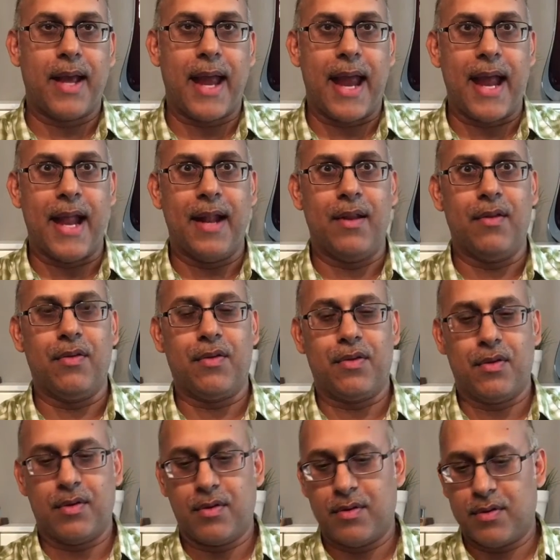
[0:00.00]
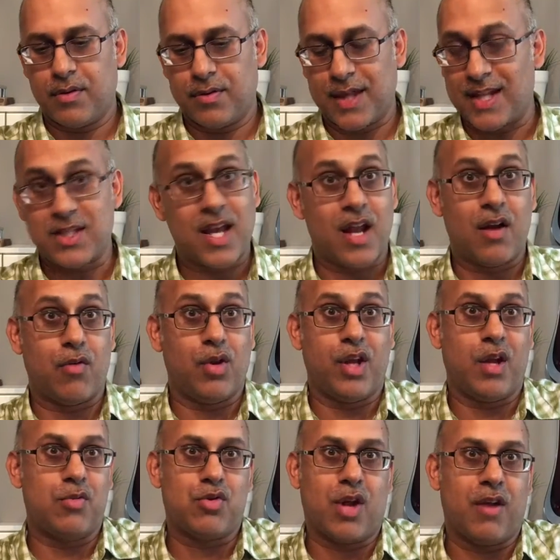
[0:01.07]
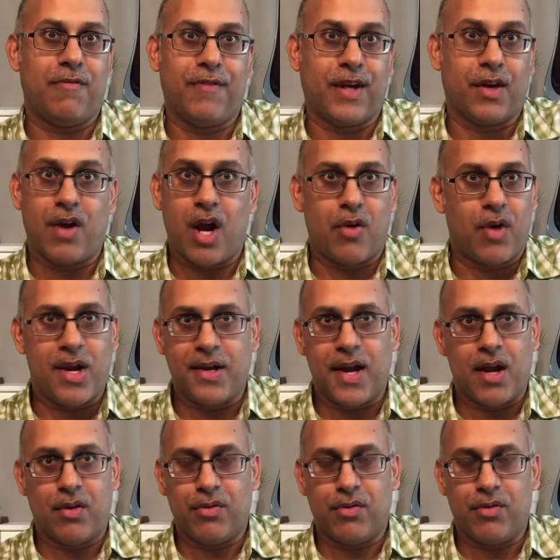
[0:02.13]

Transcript: And that's kind of really what I'm trying to figure out right now,